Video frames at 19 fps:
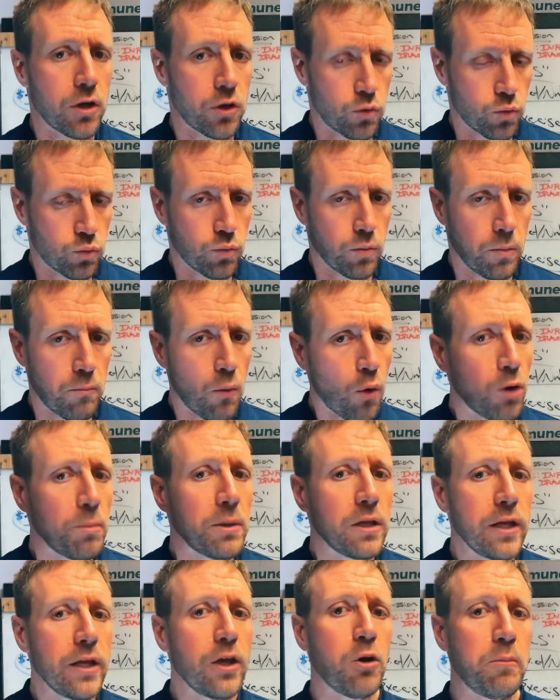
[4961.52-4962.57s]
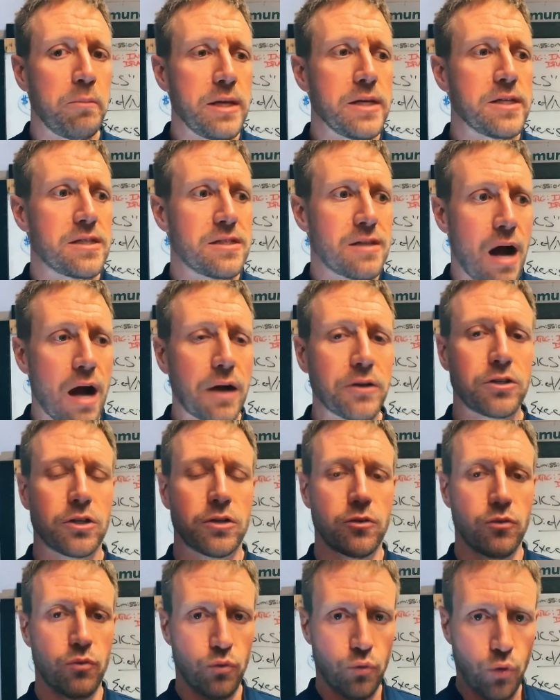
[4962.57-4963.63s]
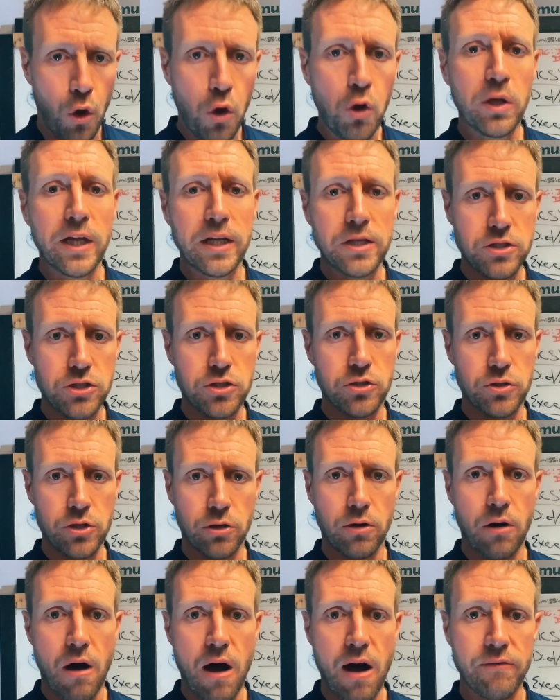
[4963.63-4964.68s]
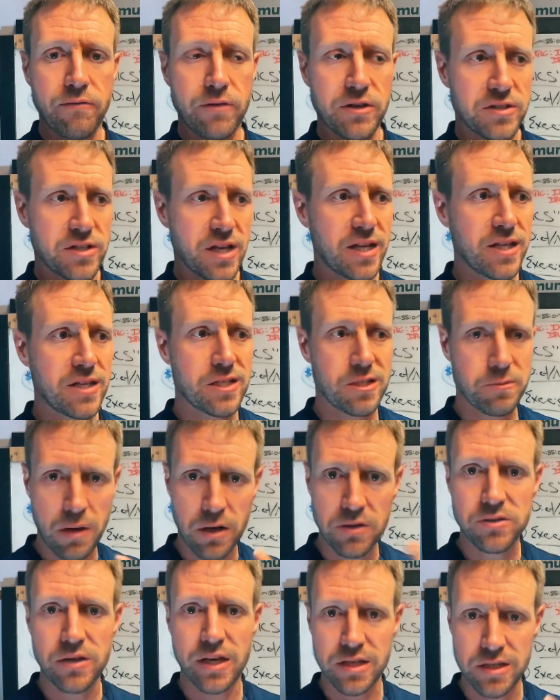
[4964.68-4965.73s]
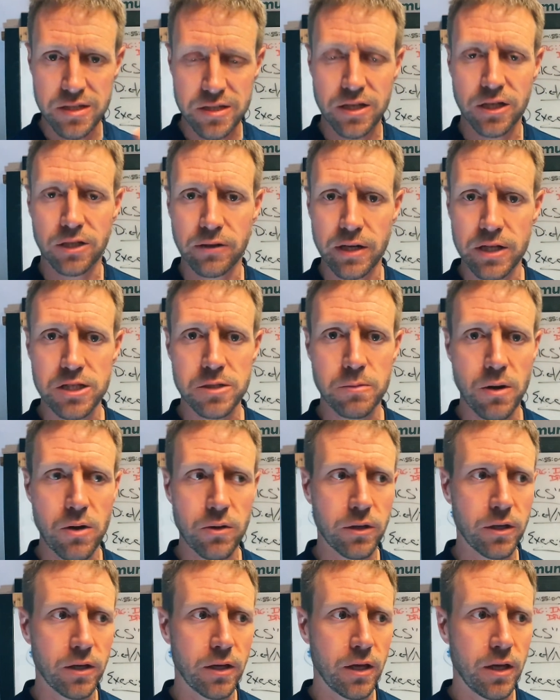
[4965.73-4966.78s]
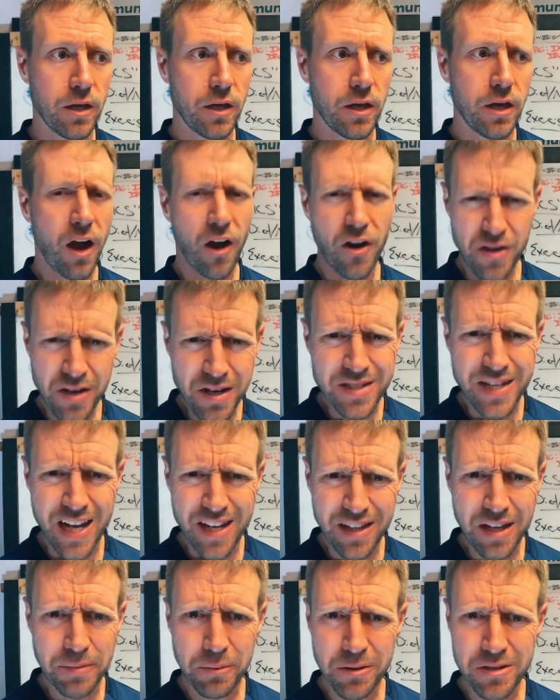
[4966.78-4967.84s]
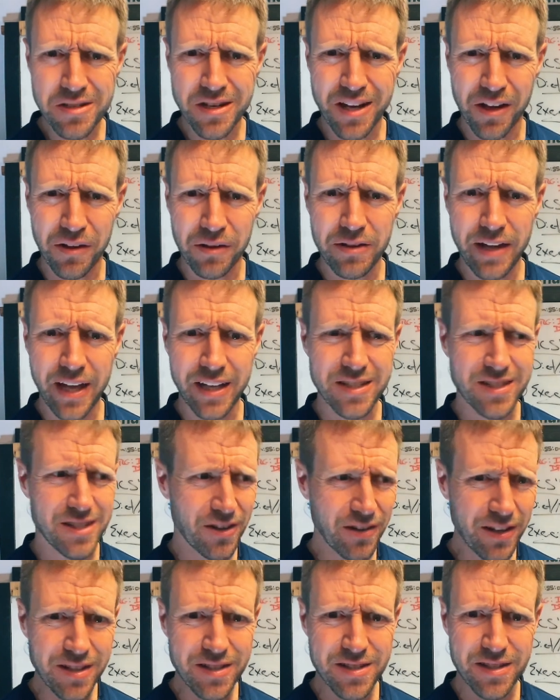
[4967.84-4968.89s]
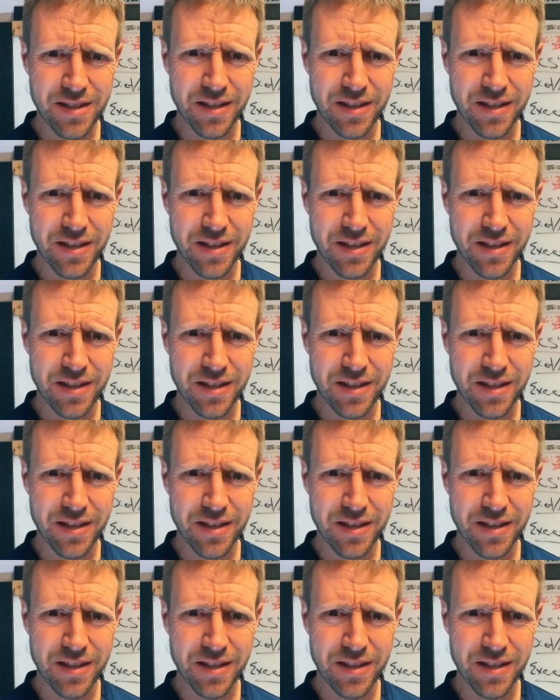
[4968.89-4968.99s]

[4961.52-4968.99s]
morbidly obese doctor roll into your office and he smells like cigarette smoke, are you going to take that person like serious?